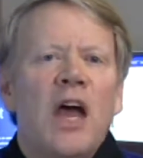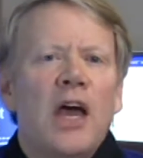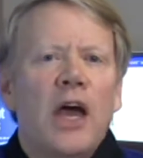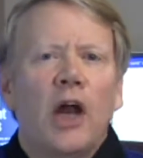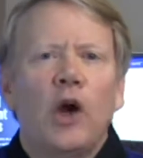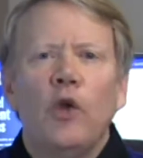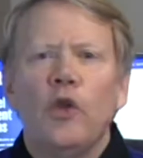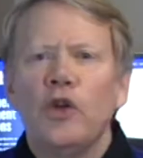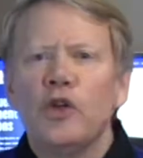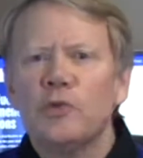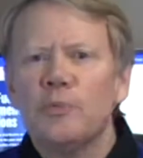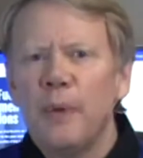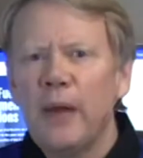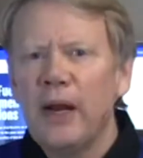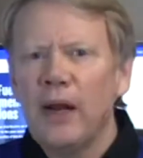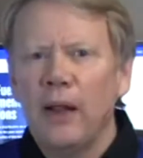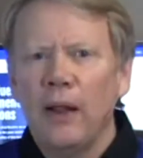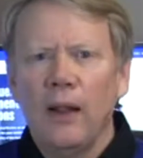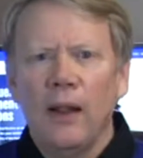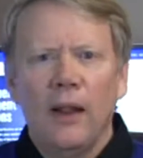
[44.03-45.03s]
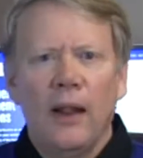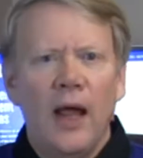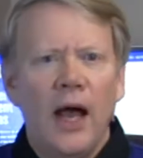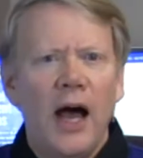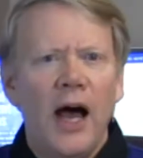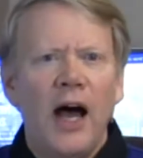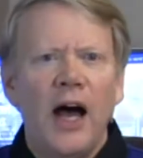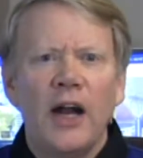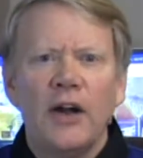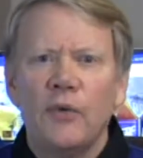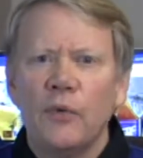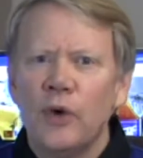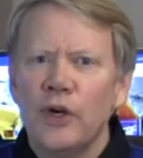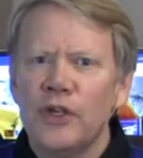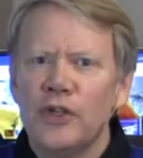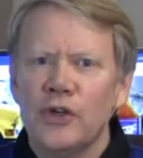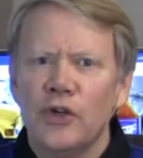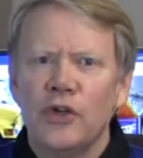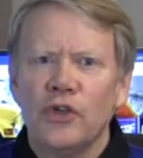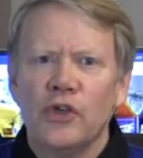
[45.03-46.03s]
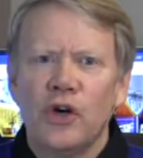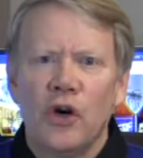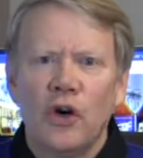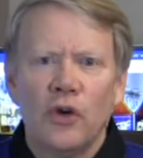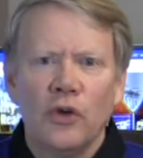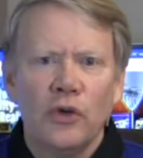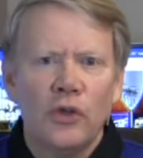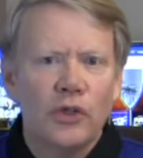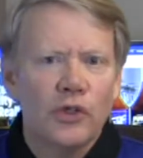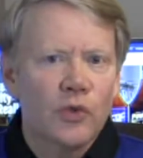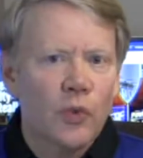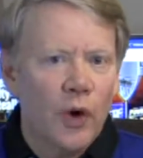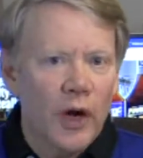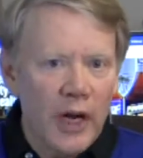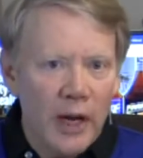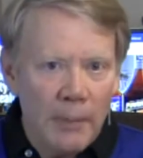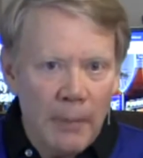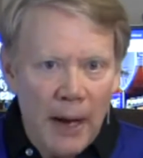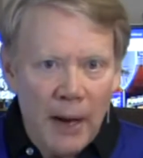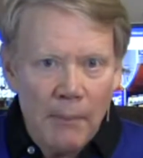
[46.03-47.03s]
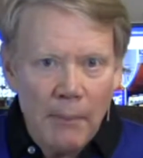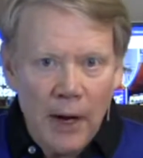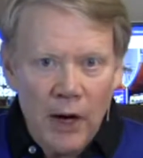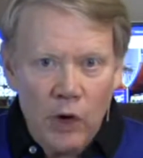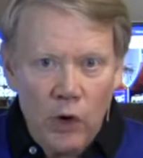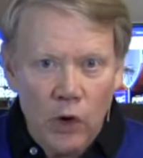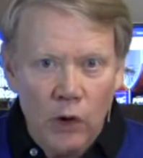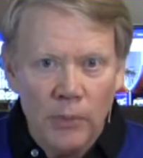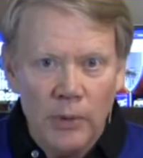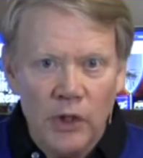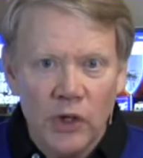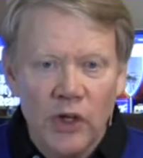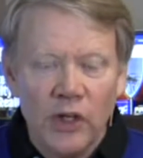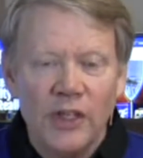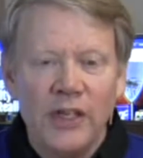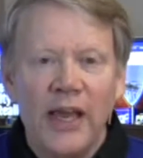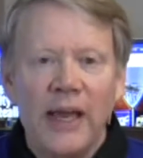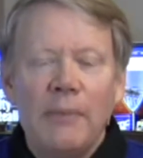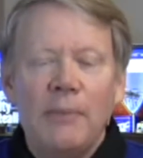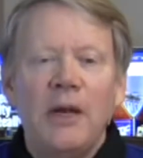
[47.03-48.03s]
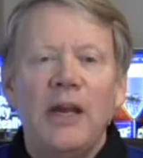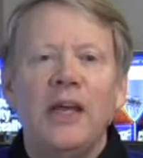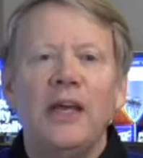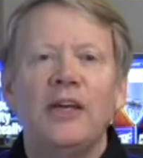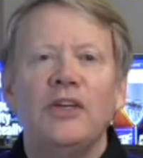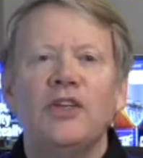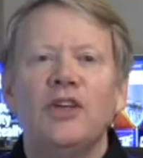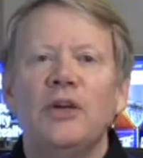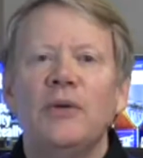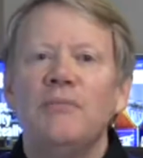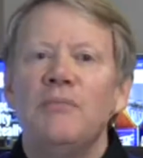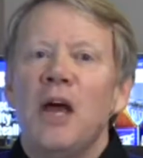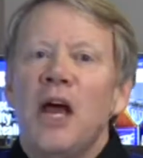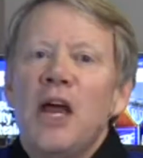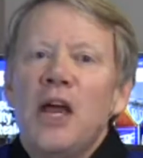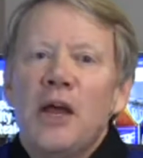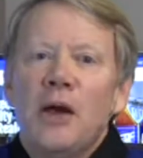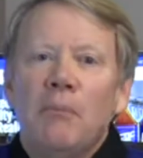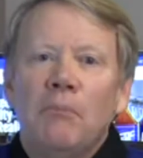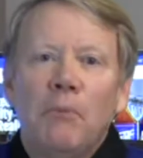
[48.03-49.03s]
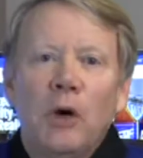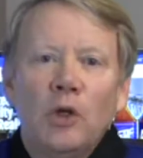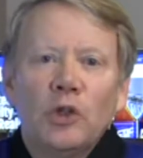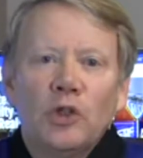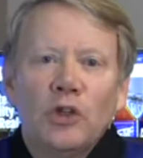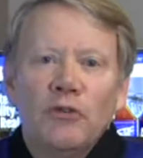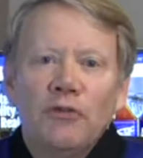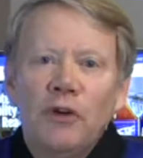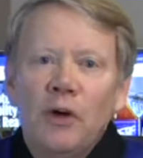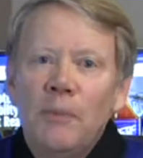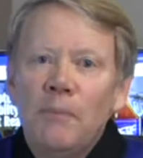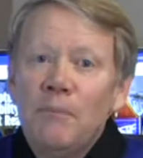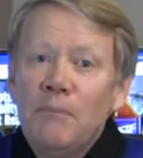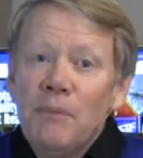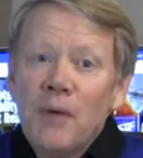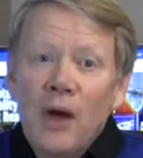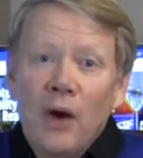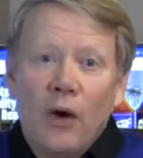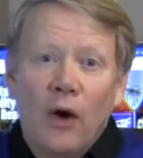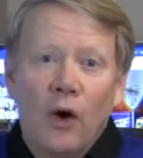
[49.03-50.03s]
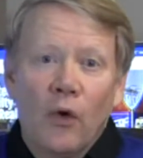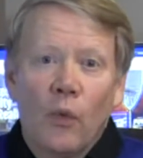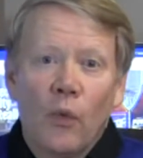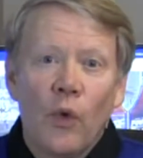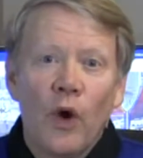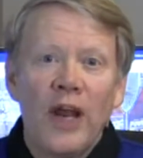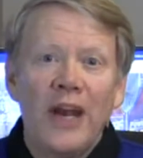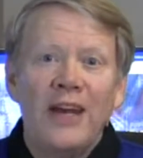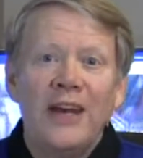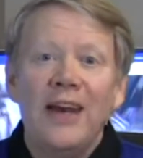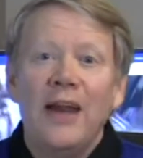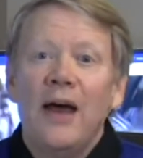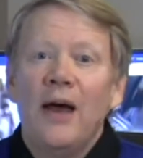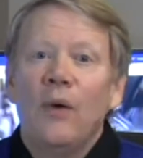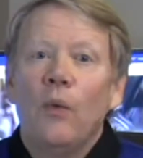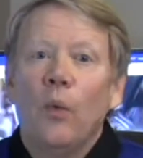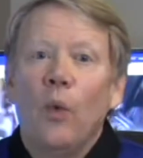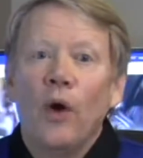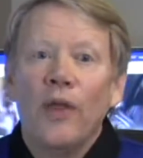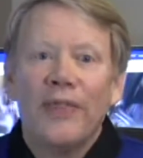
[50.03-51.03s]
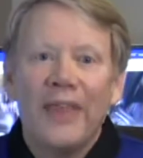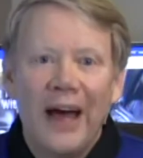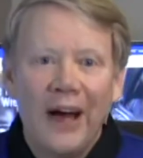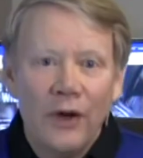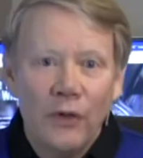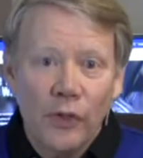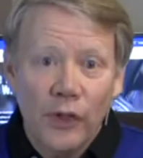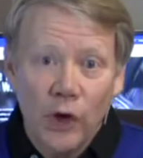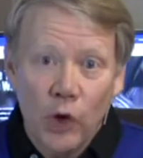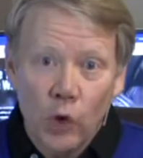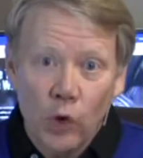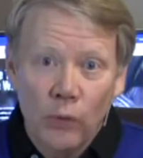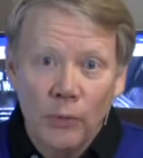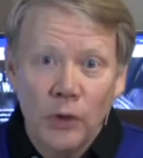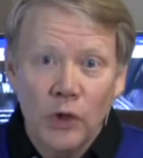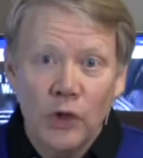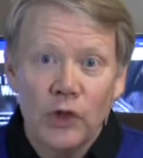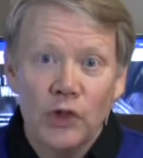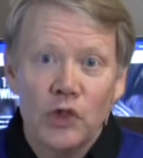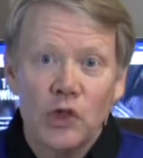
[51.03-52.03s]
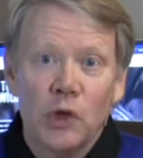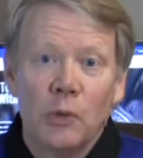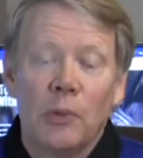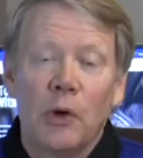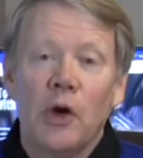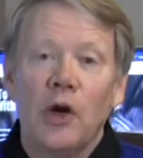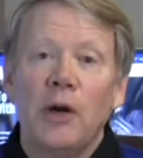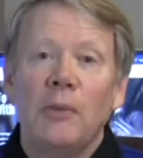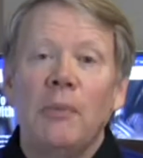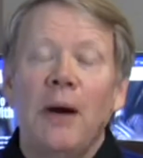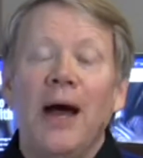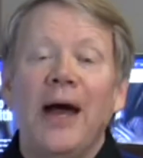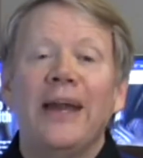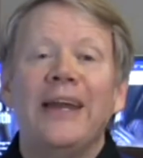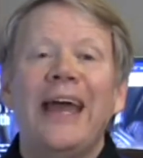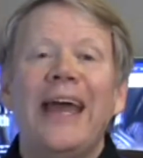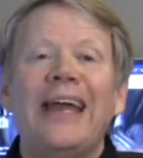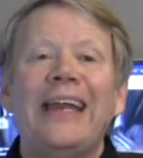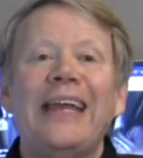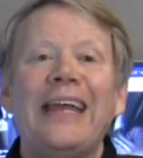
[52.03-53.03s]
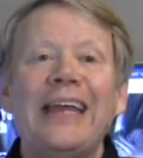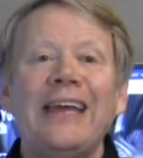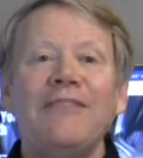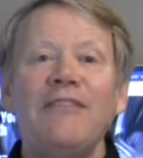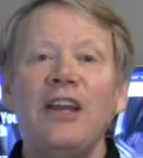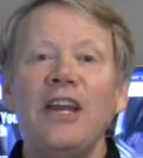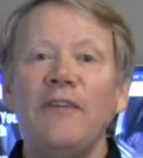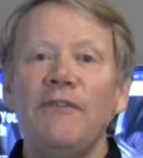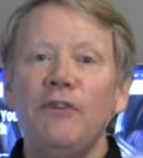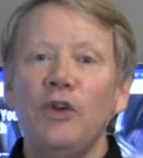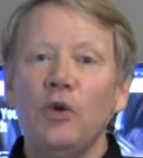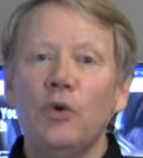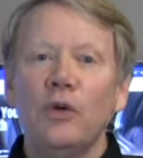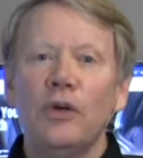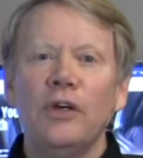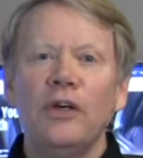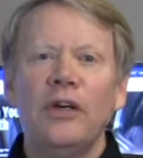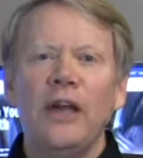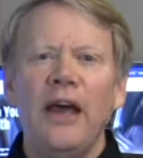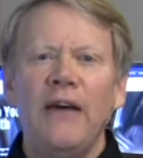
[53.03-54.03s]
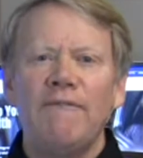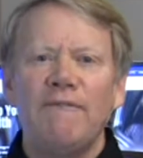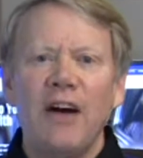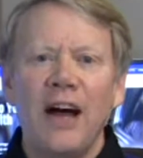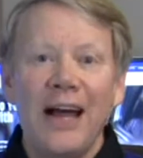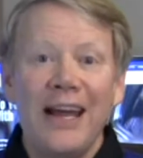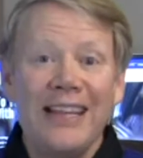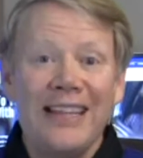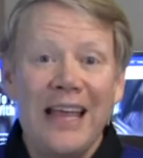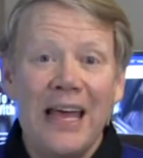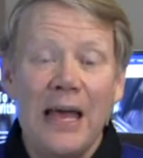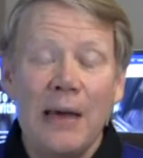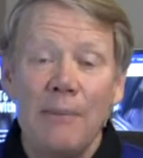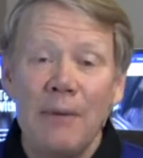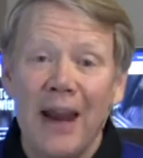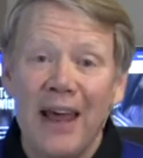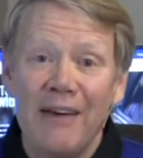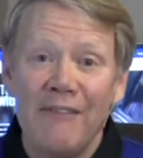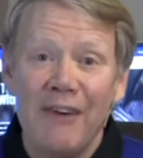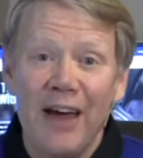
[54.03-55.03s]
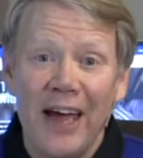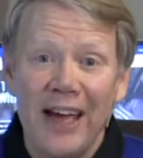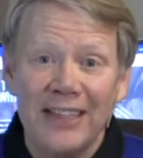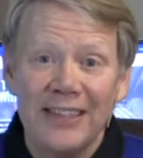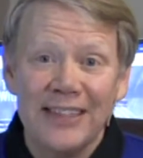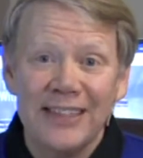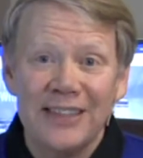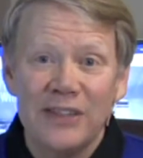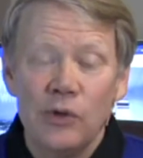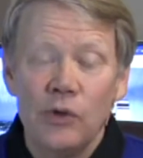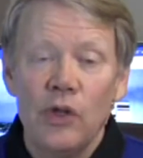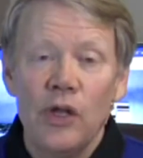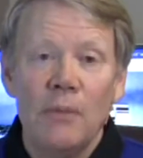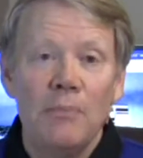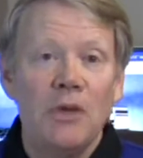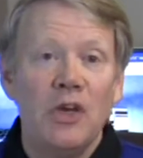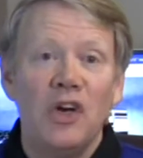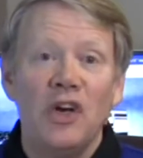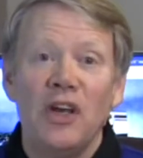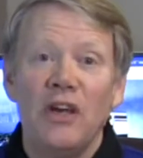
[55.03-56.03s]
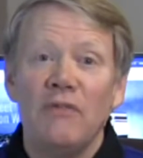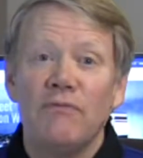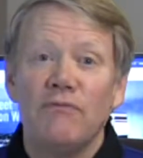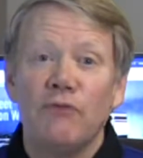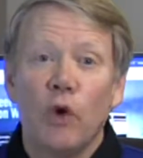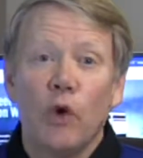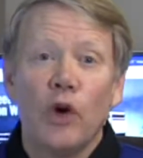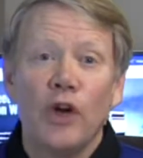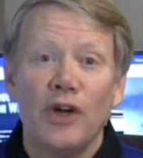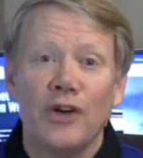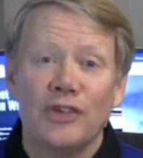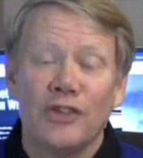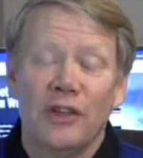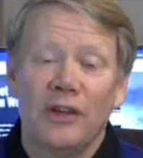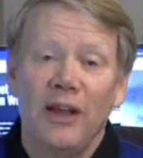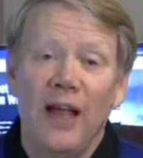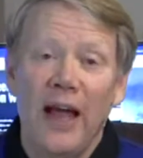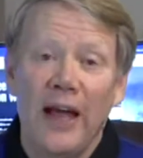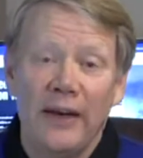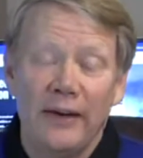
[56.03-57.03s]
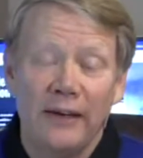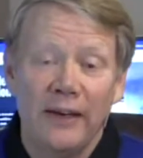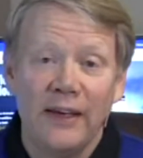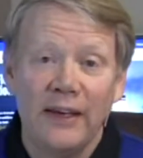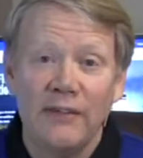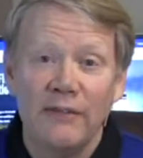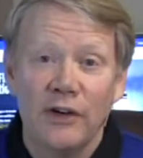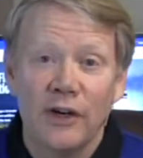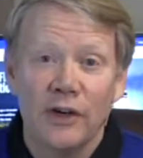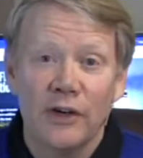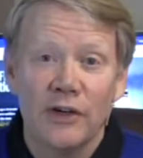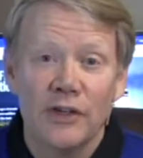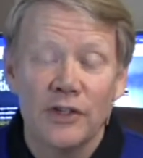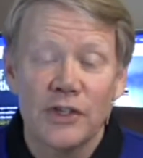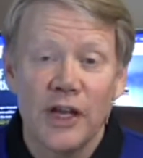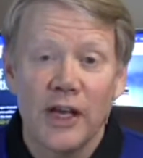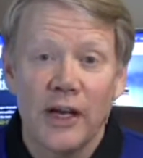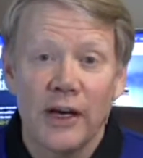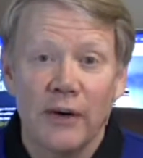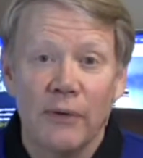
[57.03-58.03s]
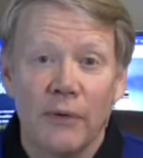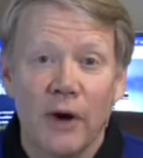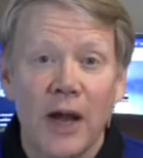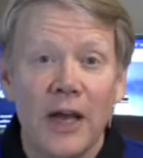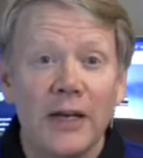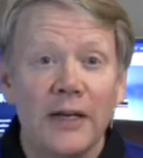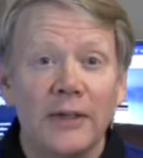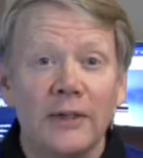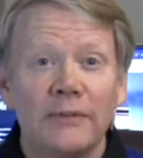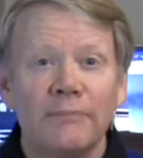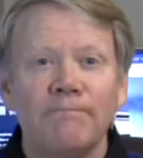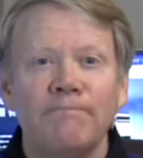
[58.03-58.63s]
I know there's been a lot of research articles written about microbial contamination. Most of them are written without the normal consumer in mind. And even if you could find them and have access to them, you'd need 4 years of Latin to even understand it, right?